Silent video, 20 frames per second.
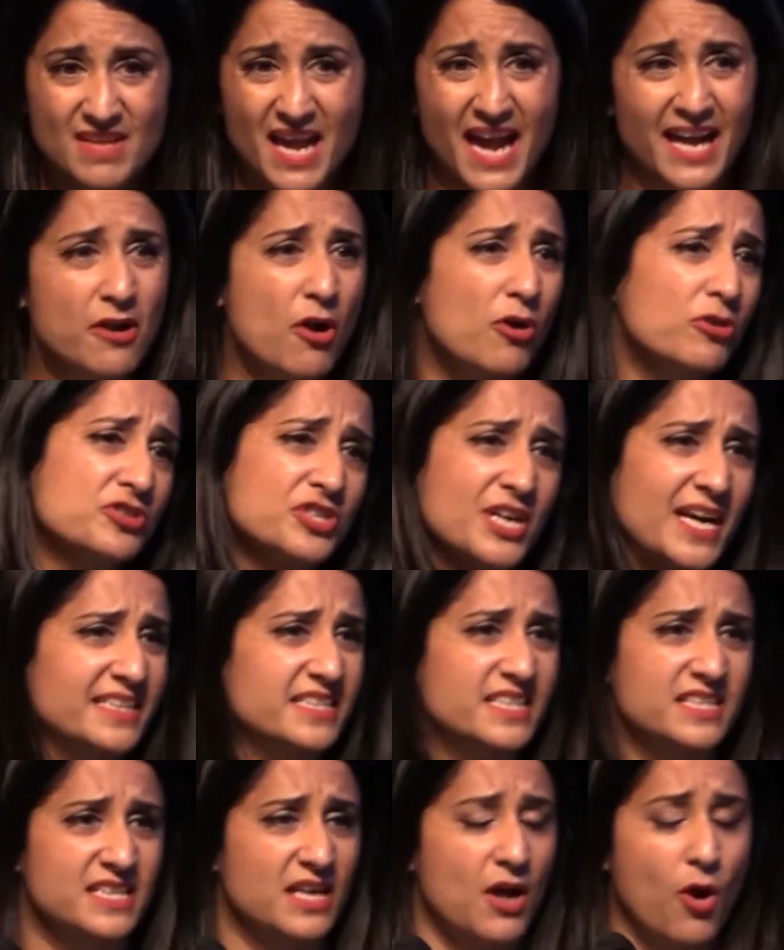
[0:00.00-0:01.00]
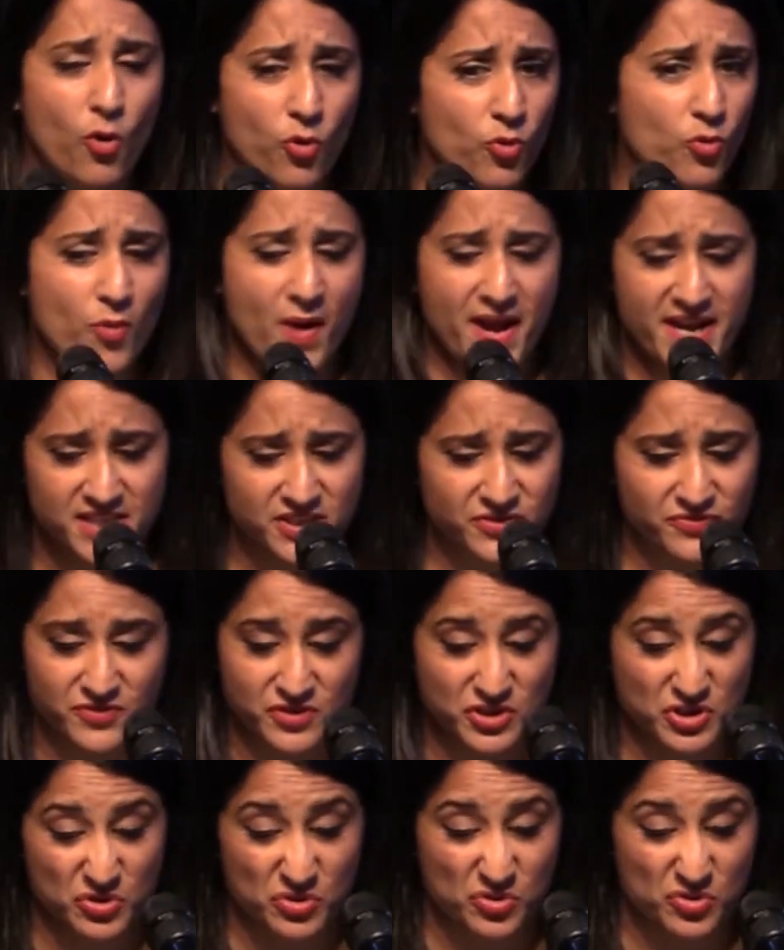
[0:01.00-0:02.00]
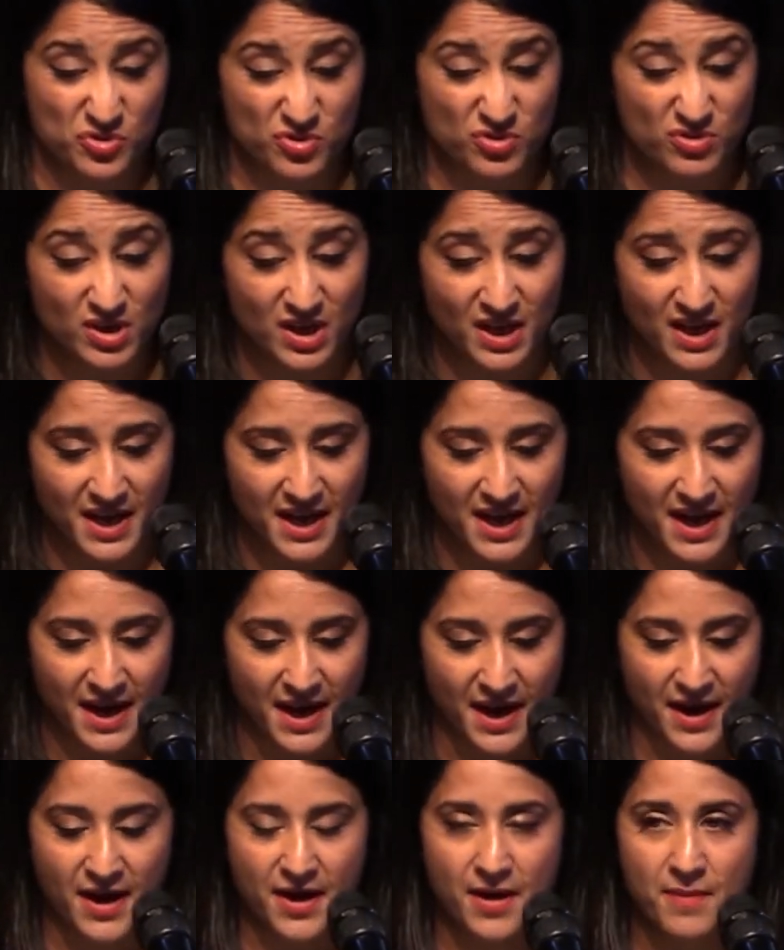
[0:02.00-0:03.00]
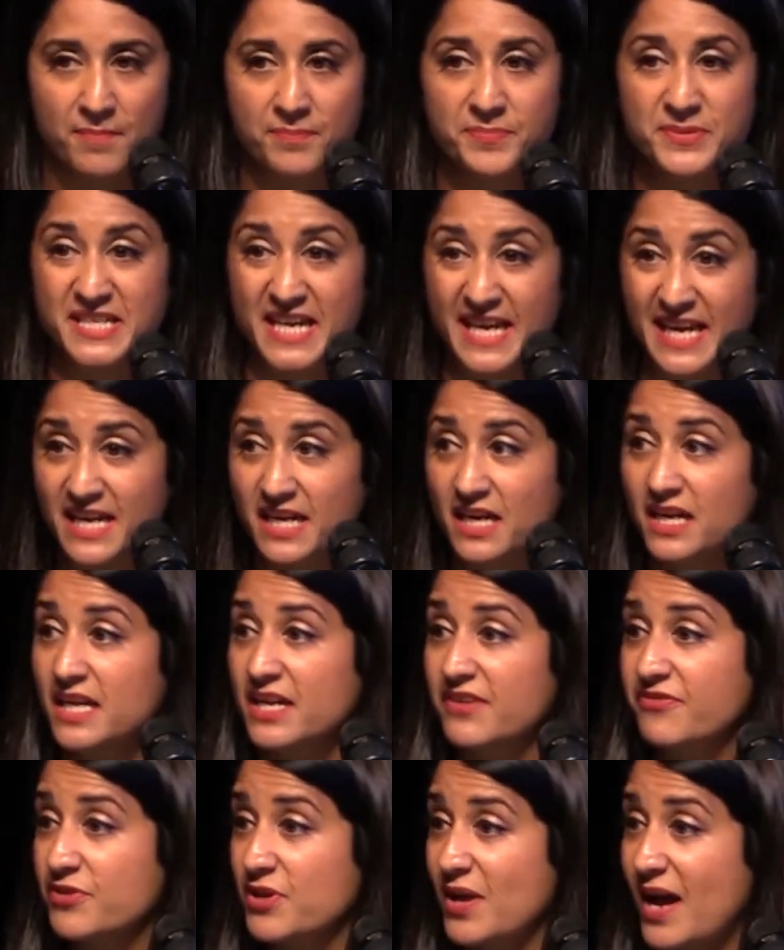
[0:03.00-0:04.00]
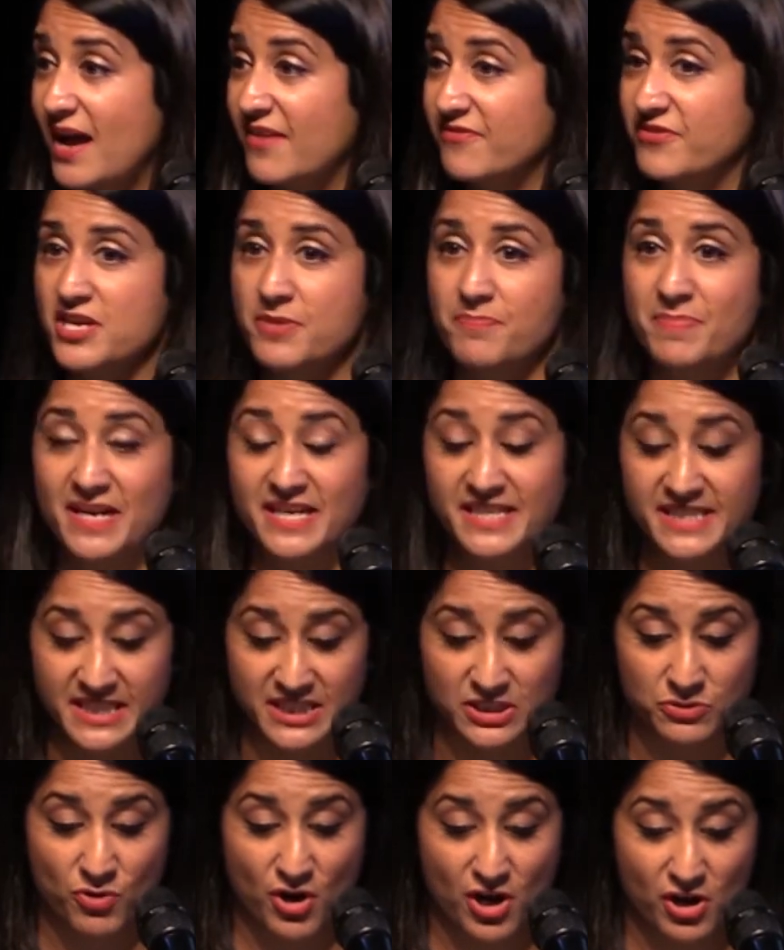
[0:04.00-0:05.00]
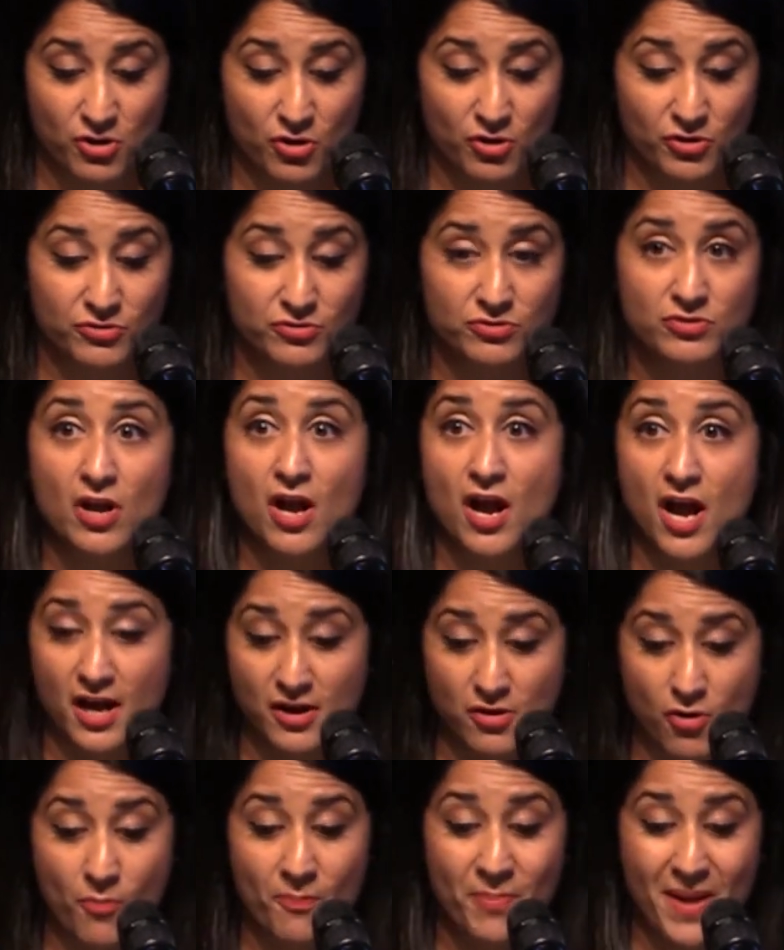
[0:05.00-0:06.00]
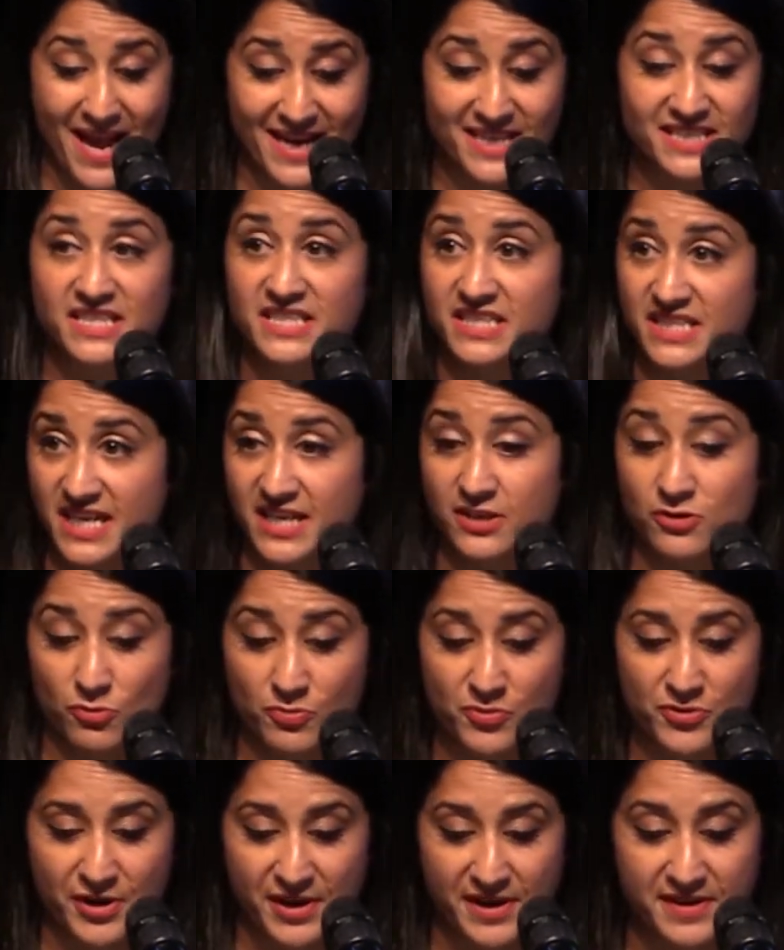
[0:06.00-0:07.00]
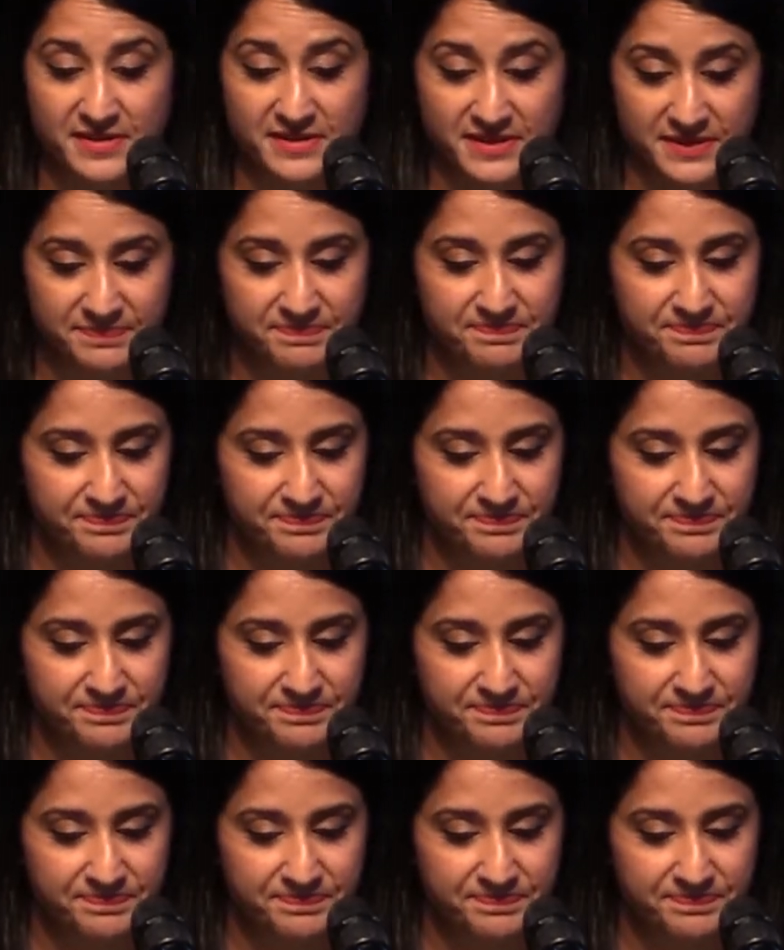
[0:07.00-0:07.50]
And contractors always, for sure, particularly if you have the ability to work on complexity in your product.